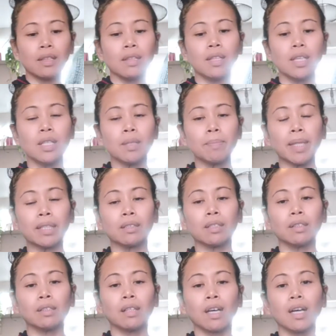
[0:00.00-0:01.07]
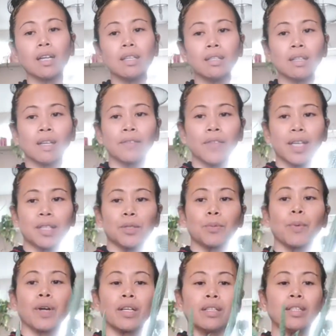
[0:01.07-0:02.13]
this plant a lot, and that's
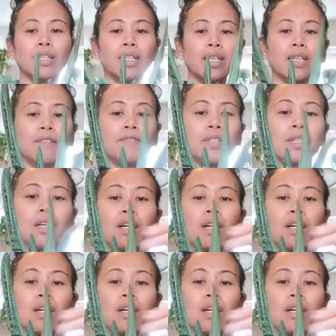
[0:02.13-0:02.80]
why the leaves